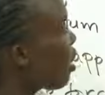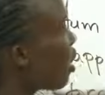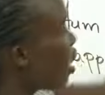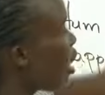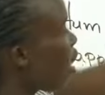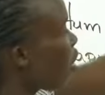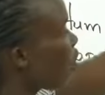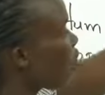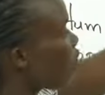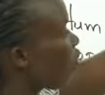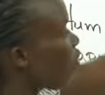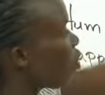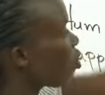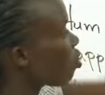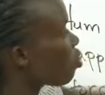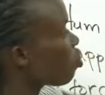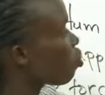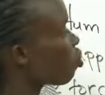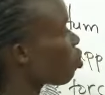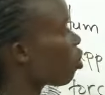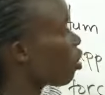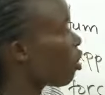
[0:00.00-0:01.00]
a
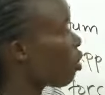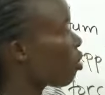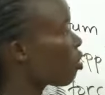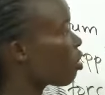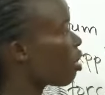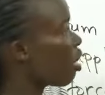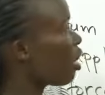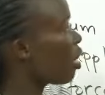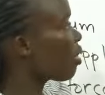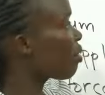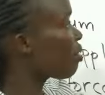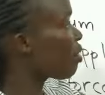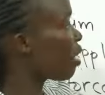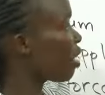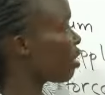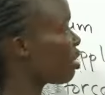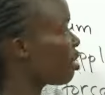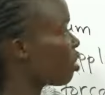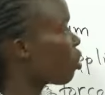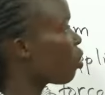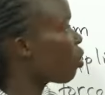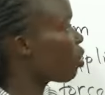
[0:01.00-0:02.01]
force you're
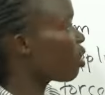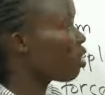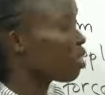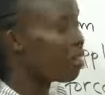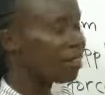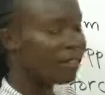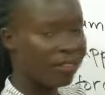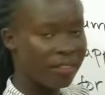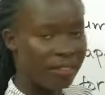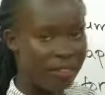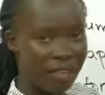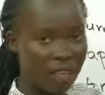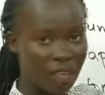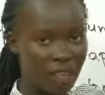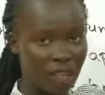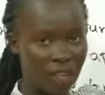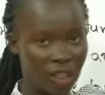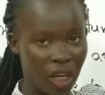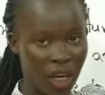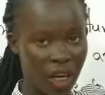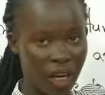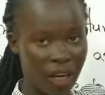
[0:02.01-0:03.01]
exerting on this
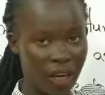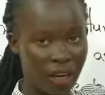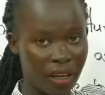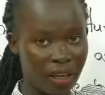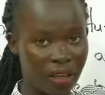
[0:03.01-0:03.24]
chair.